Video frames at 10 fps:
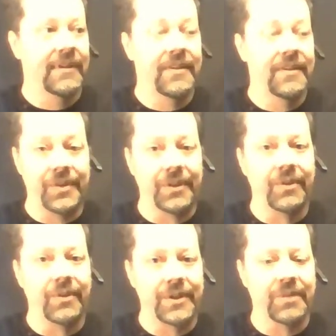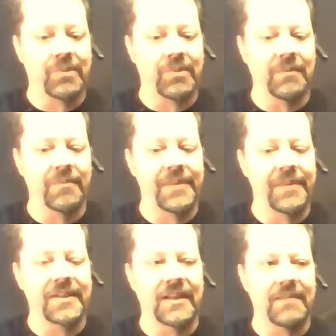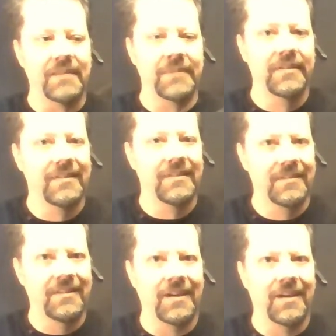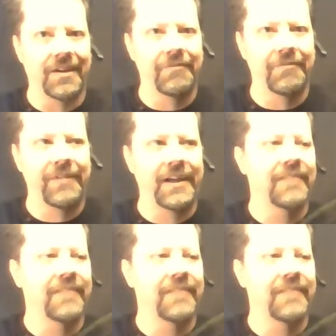0 is the problem this time, not infinity.